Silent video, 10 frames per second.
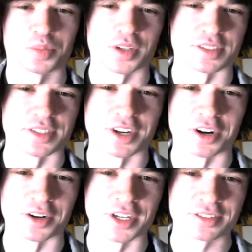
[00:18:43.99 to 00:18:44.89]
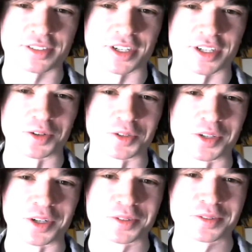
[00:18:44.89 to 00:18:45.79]
Prince Niari, Gokudo?
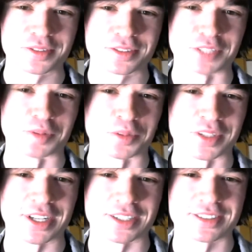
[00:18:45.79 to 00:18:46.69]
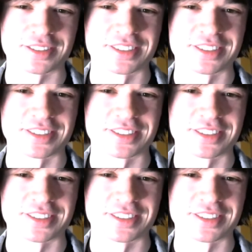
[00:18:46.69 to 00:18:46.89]
Do you remember that?